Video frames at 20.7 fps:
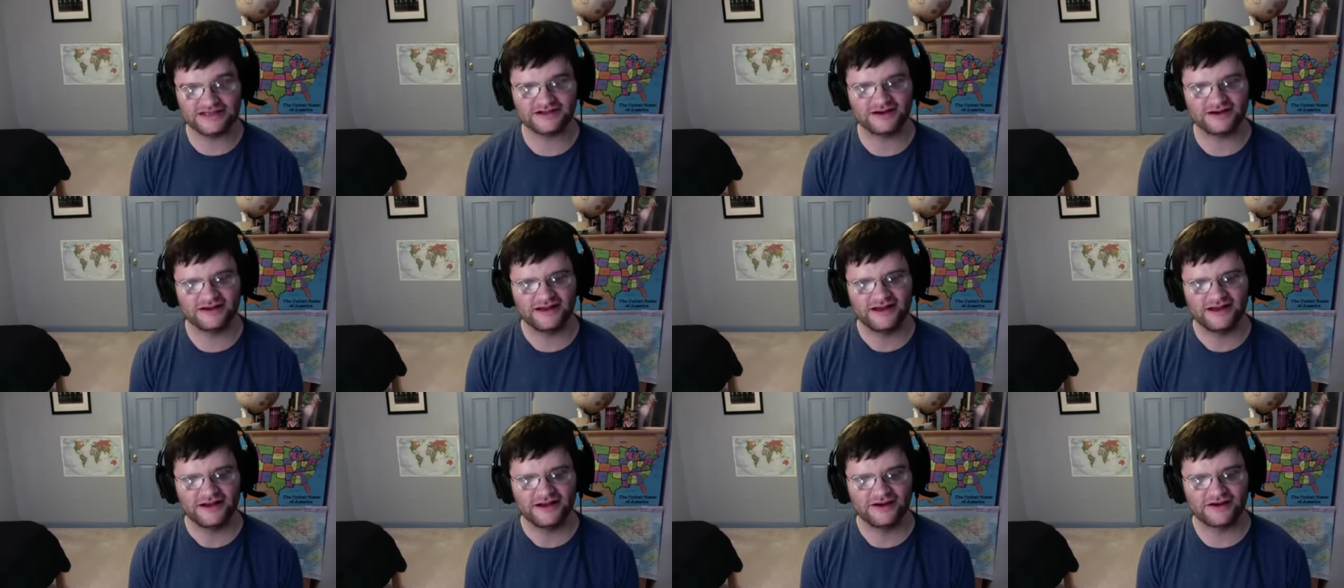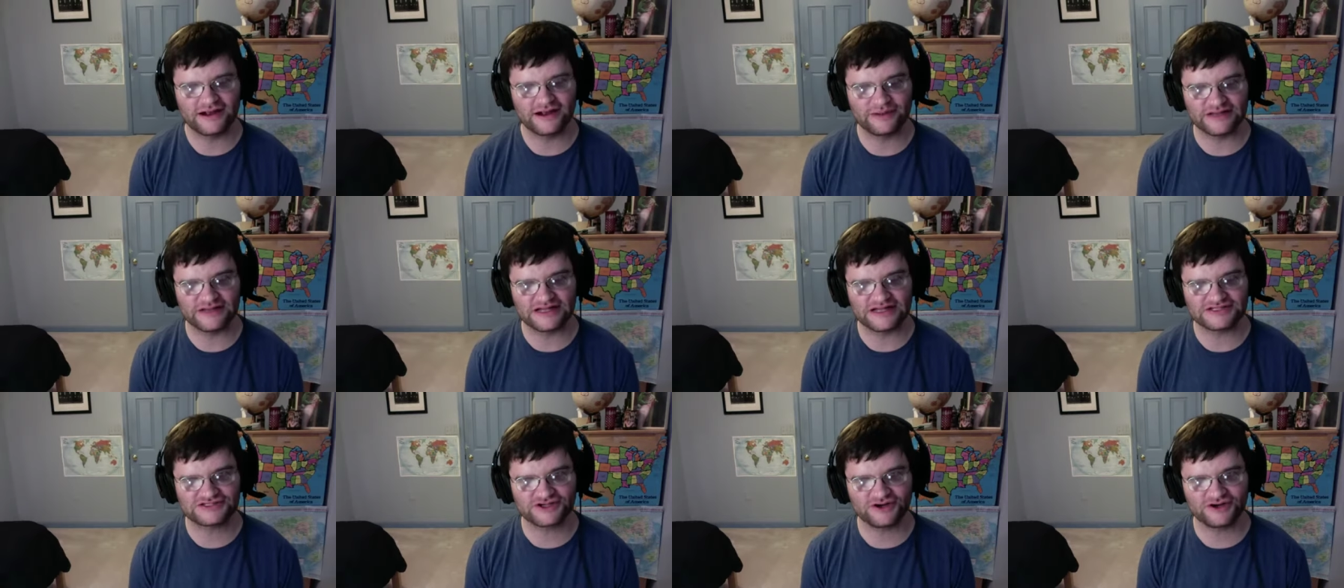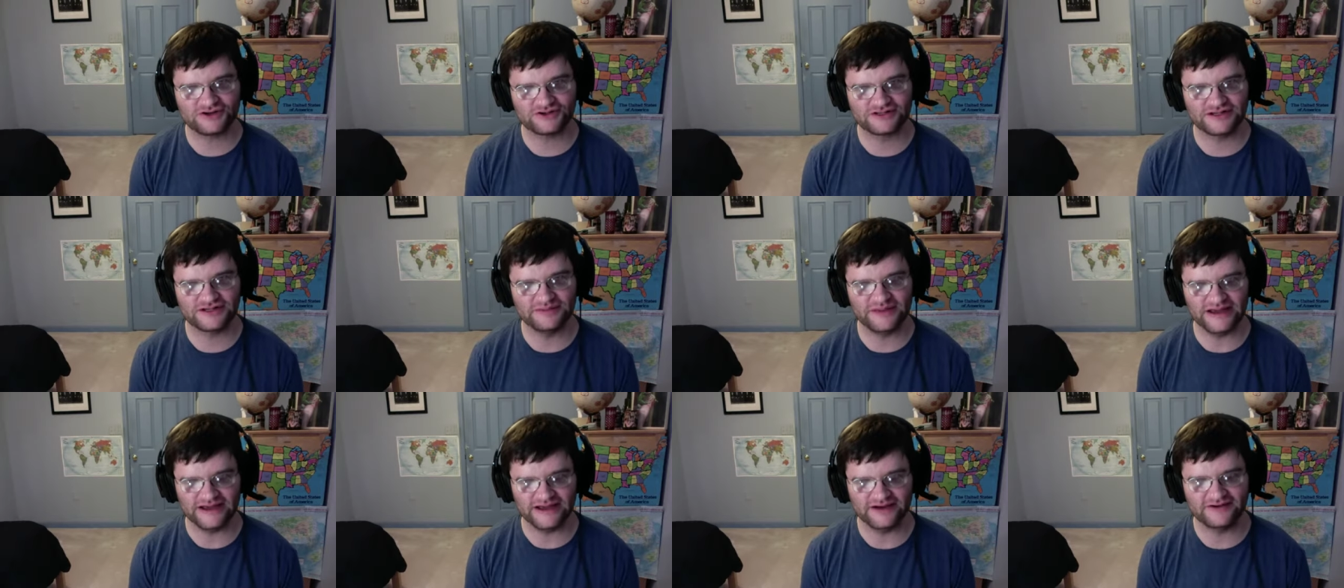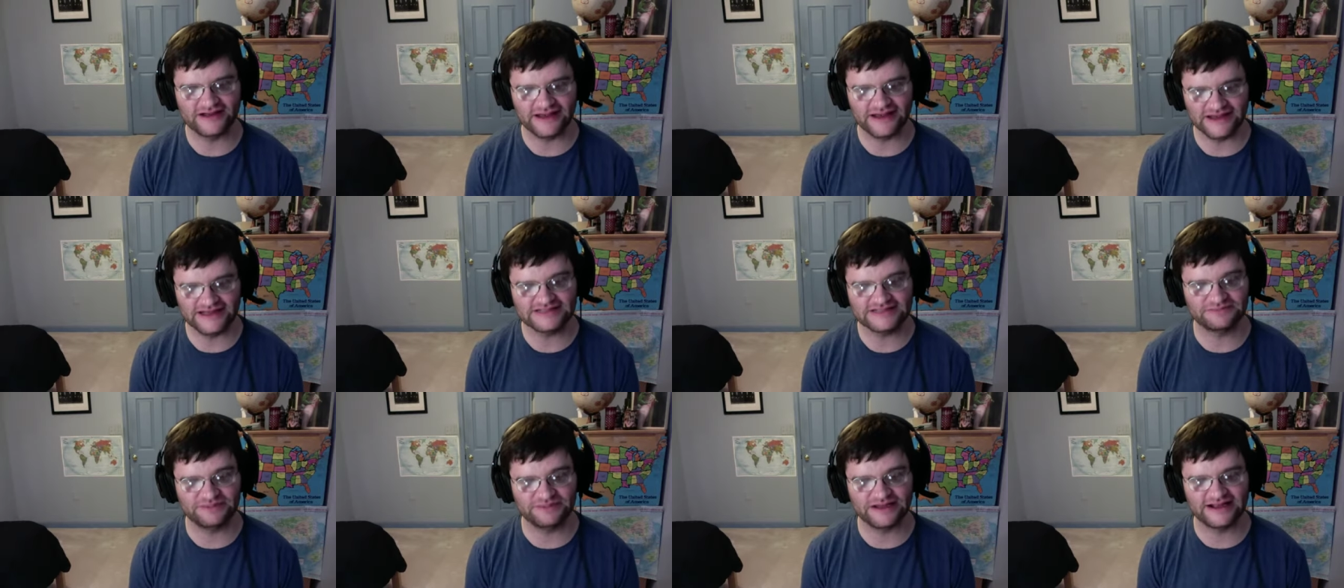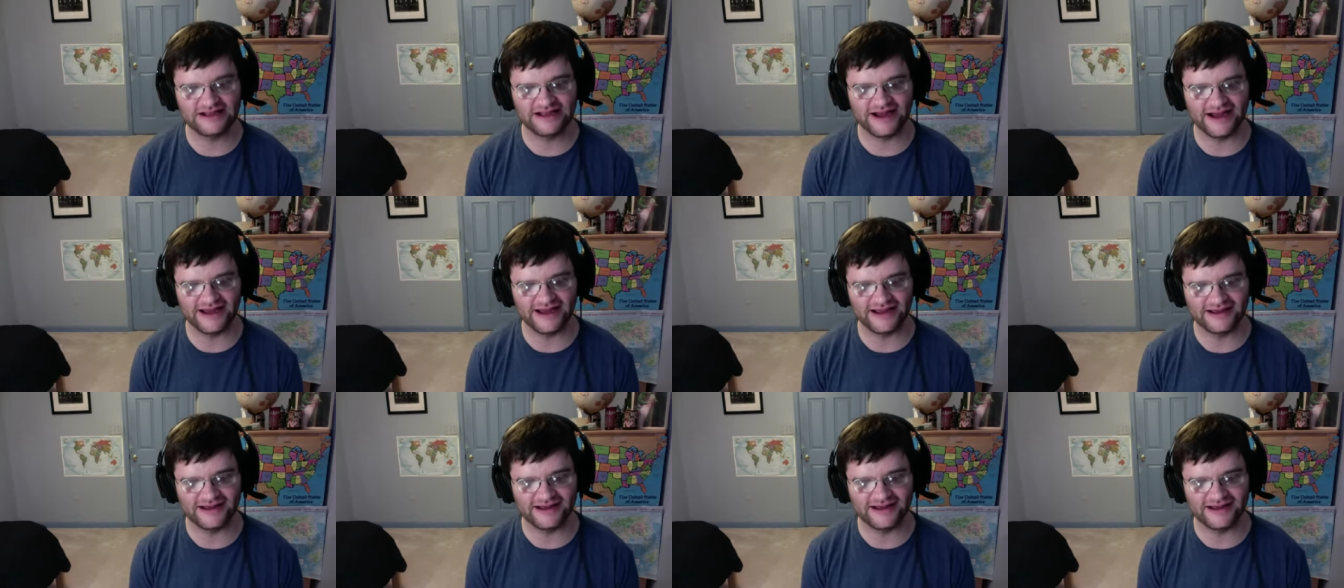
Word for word: he uh, okay. Well, that's taller than me. Okay, he's a big guy.